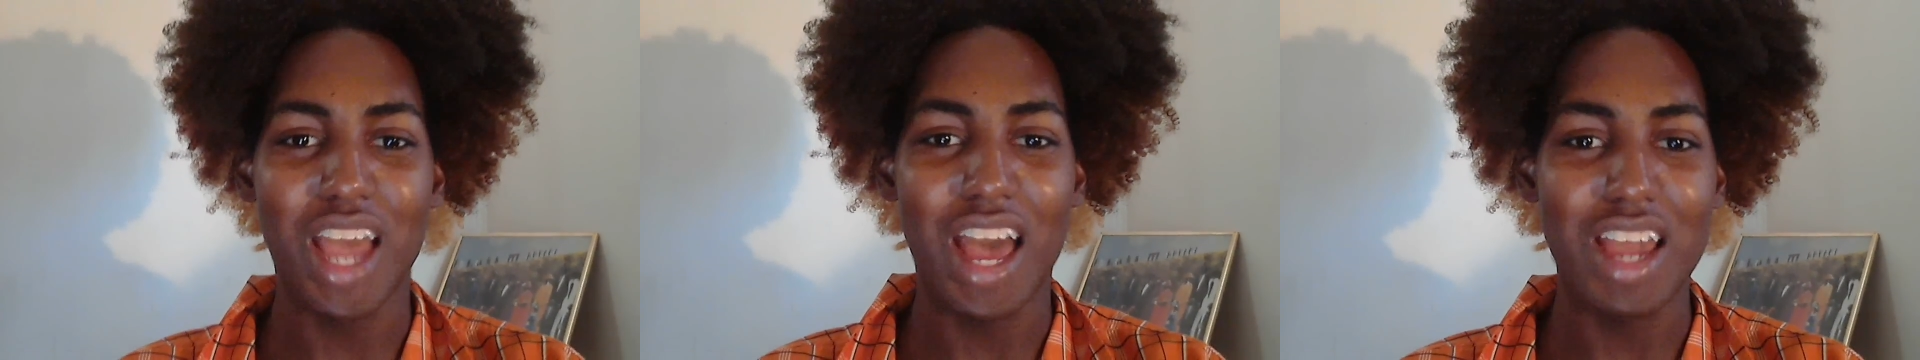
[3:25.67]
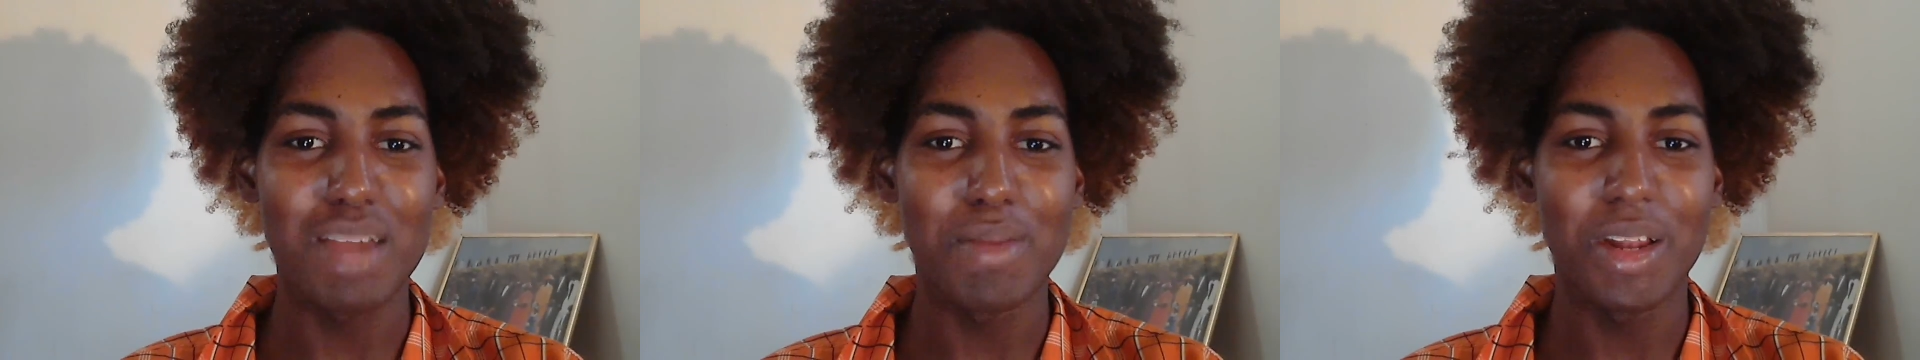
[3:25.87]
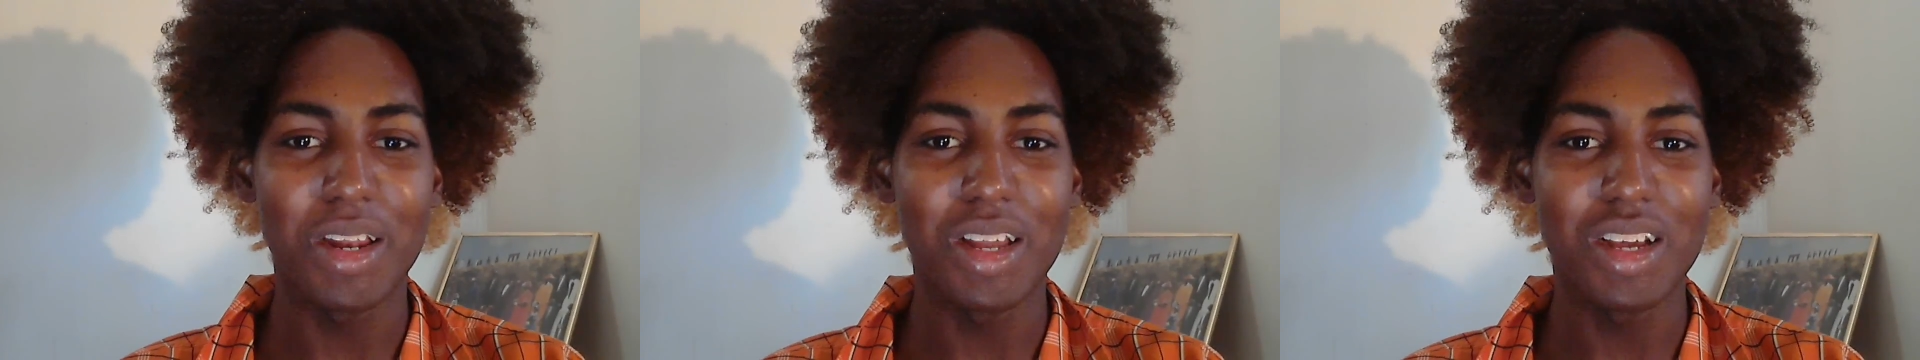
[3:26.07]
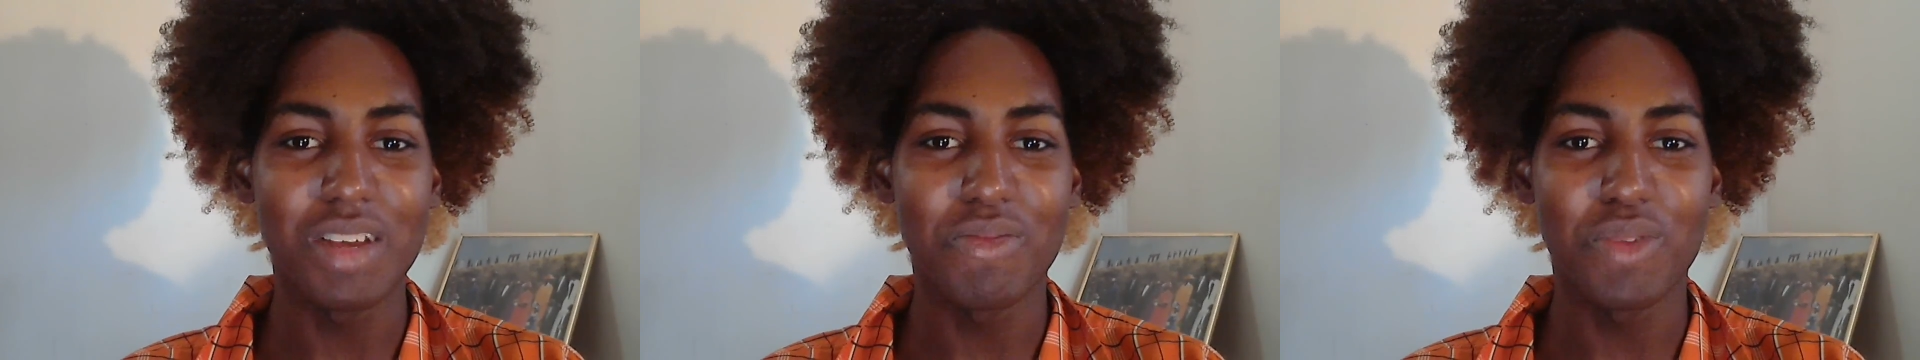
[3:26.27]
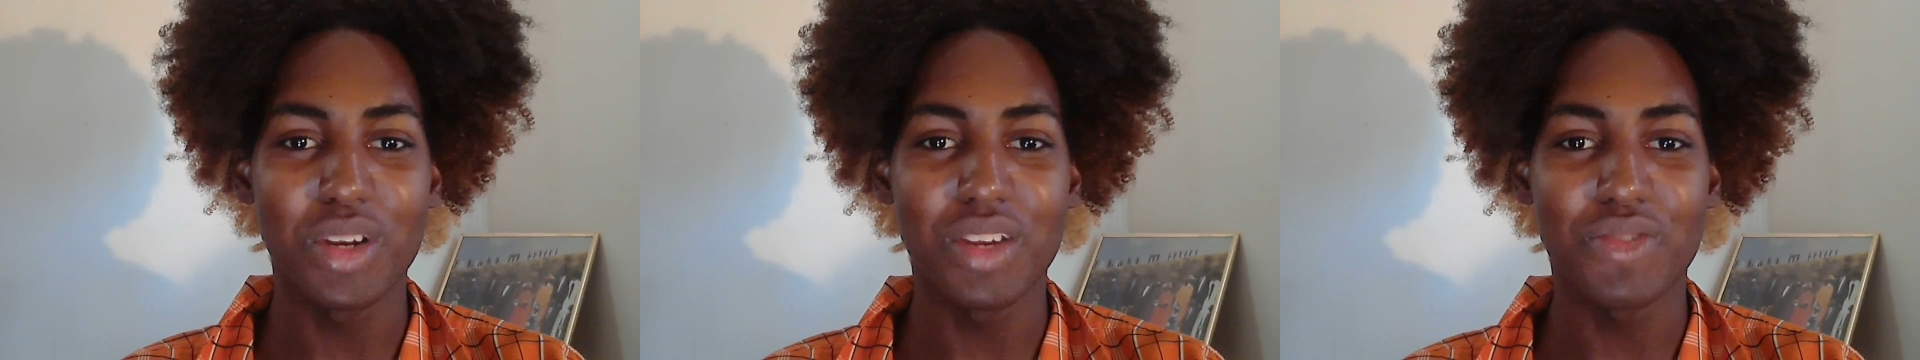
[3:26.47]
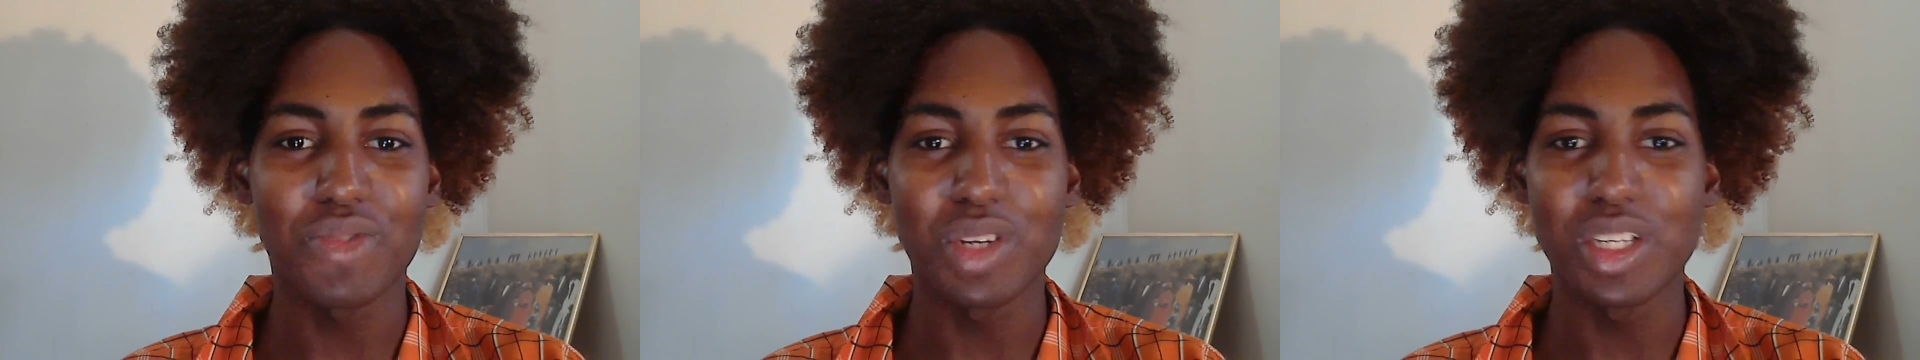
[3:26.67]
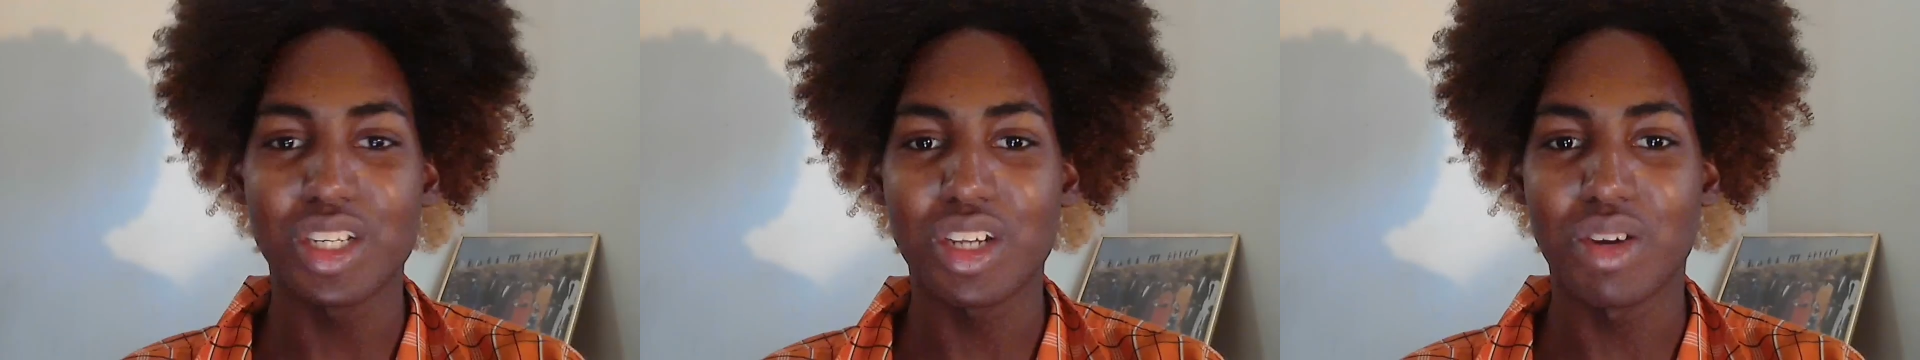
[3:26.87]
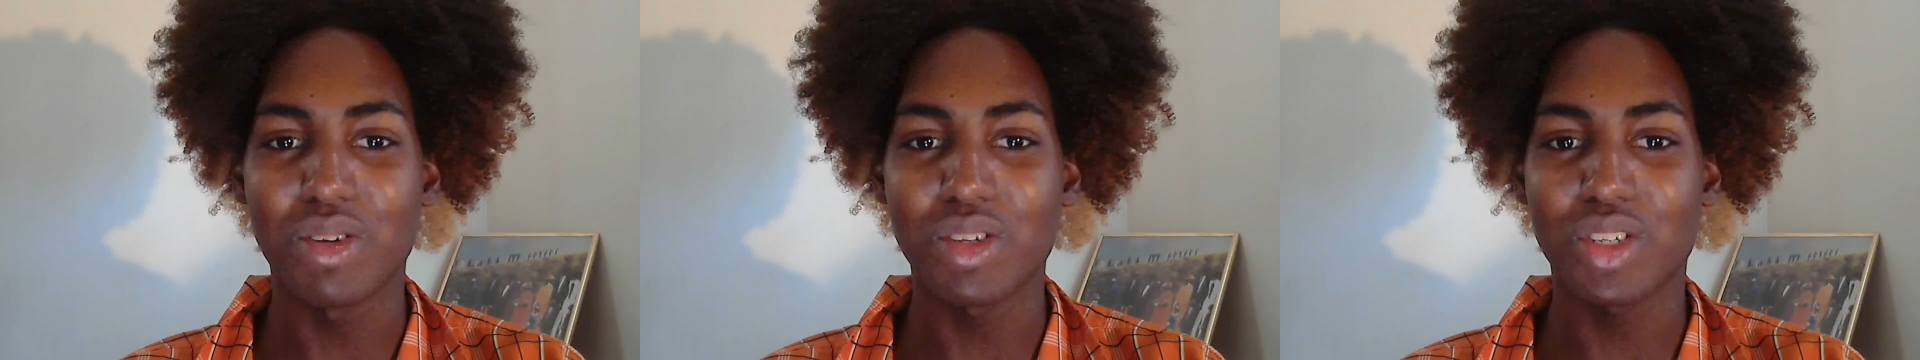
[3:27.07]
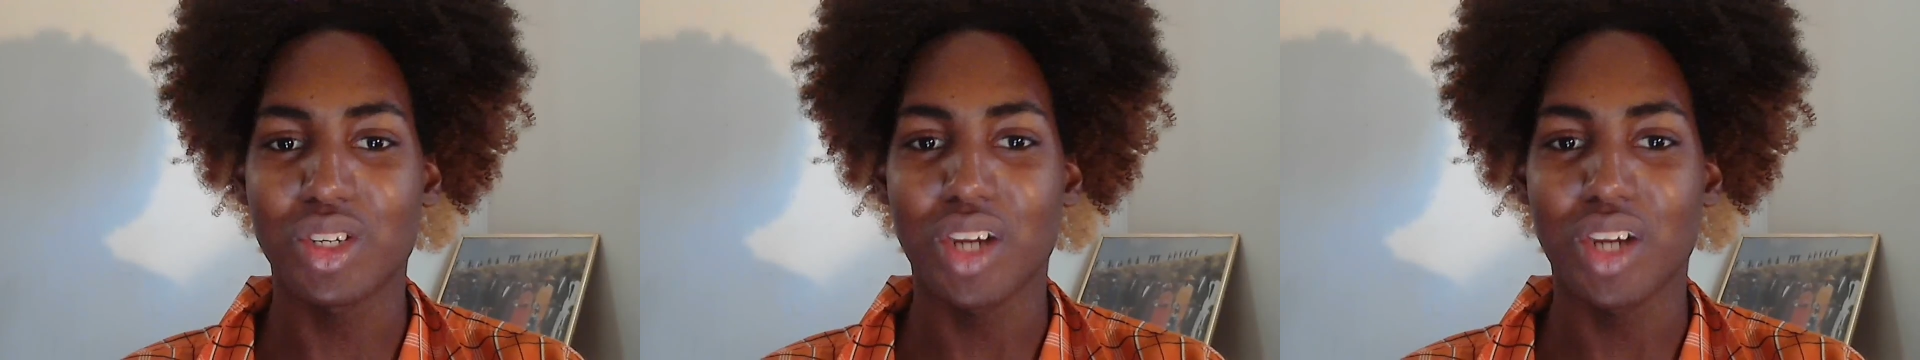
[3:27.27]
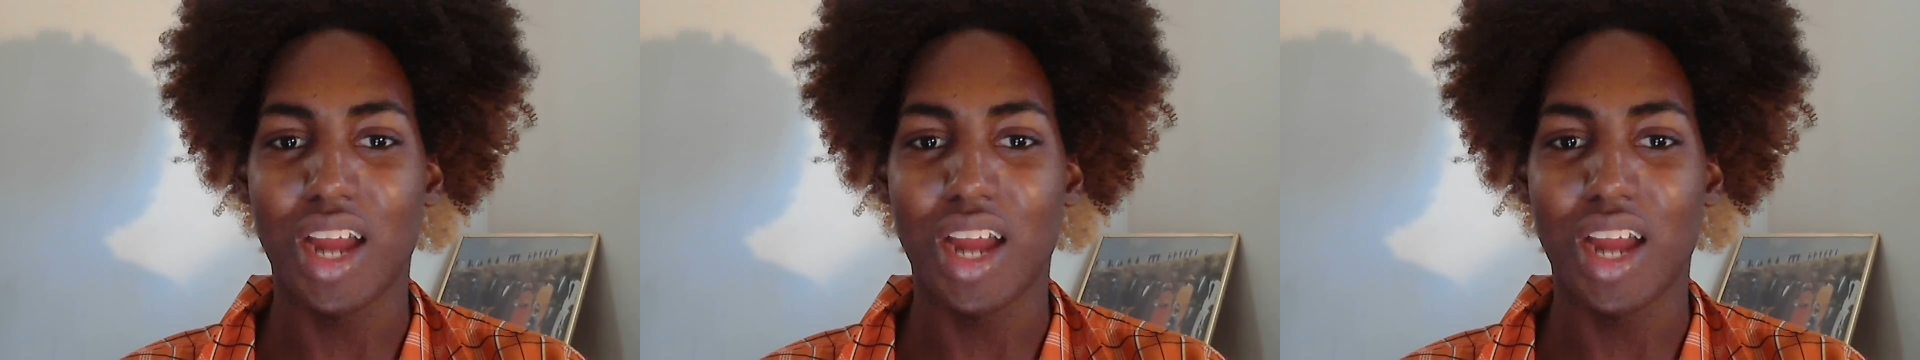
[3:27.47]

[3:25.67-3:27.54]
I am in love with the French culture.